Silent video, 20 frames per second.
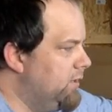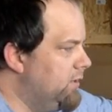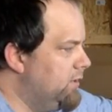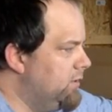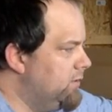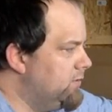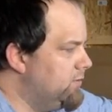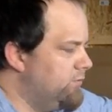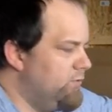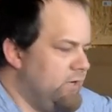
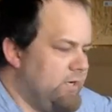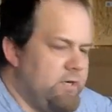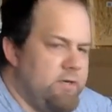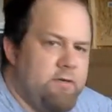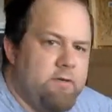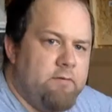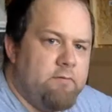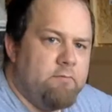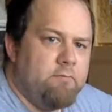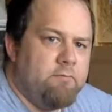So we
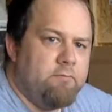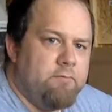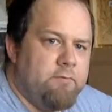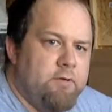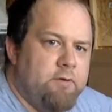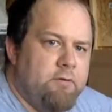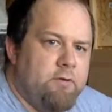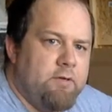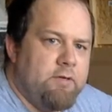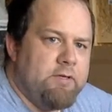can
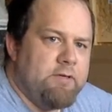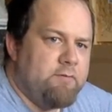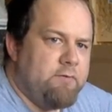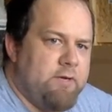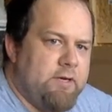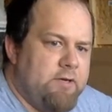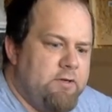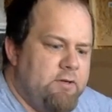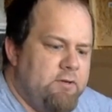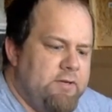do
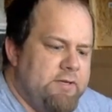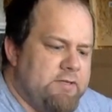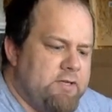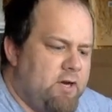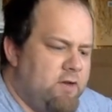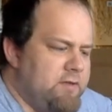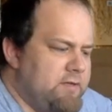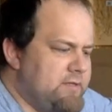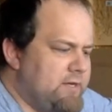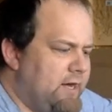these all
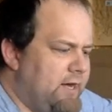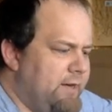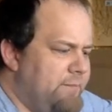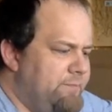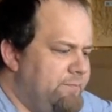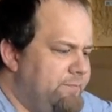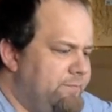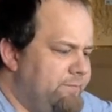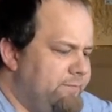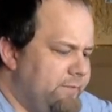the time.
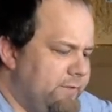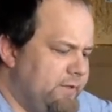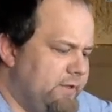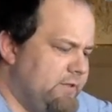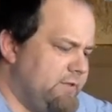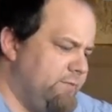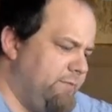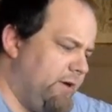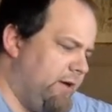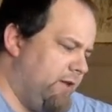It
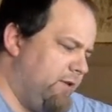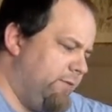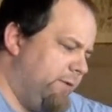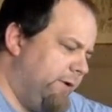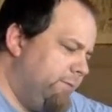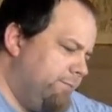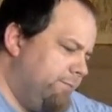doesn't bother me.